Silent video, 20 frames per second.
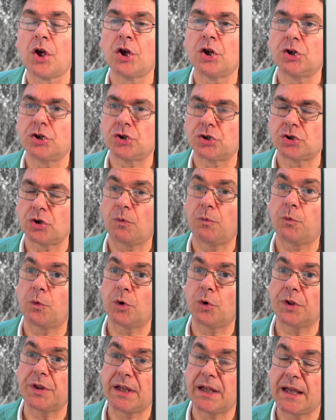So
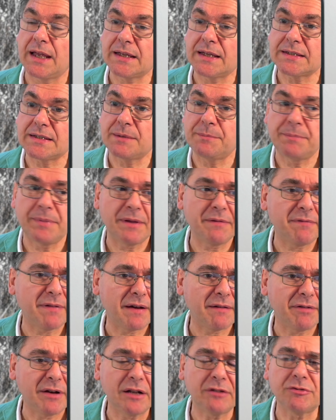for the S&P
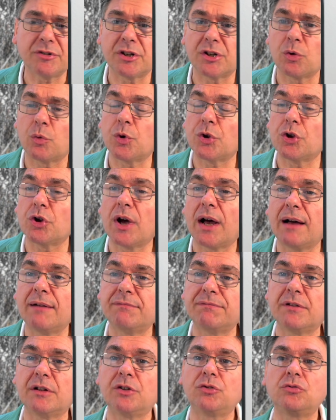500, when you
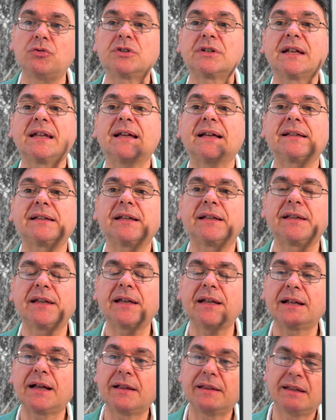have to select the data,